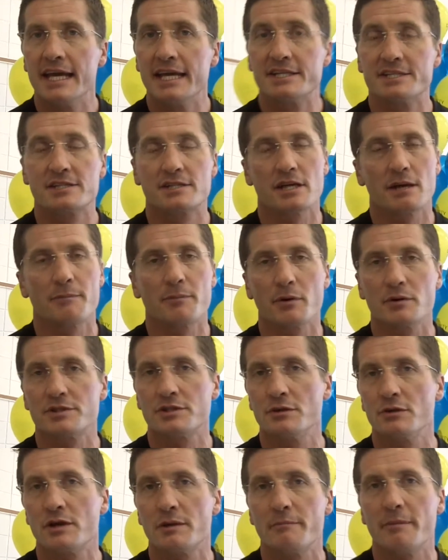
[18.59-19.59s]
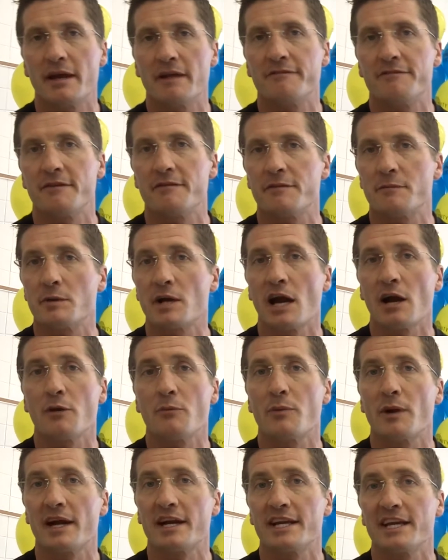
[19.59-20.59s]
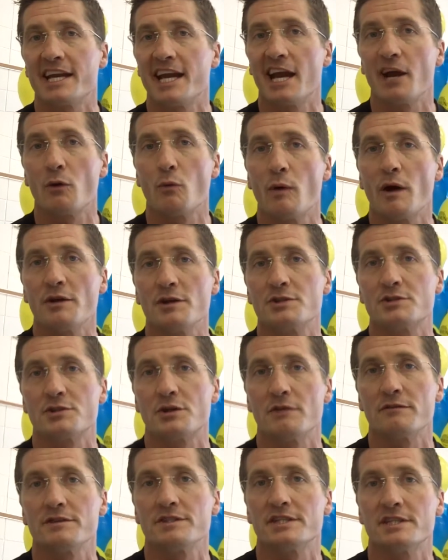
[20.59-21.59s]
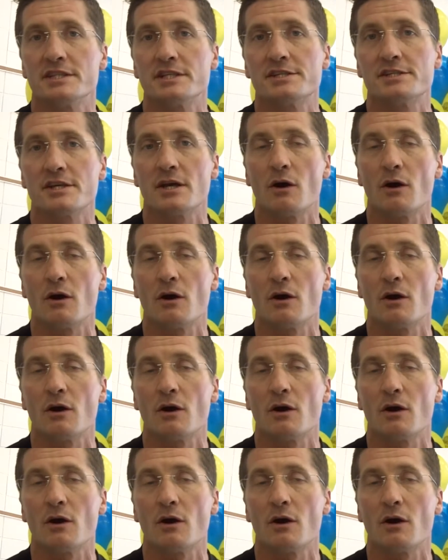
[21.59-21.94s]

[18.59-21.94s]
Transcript: is a person who could benefit from chiropractic care and wellness services.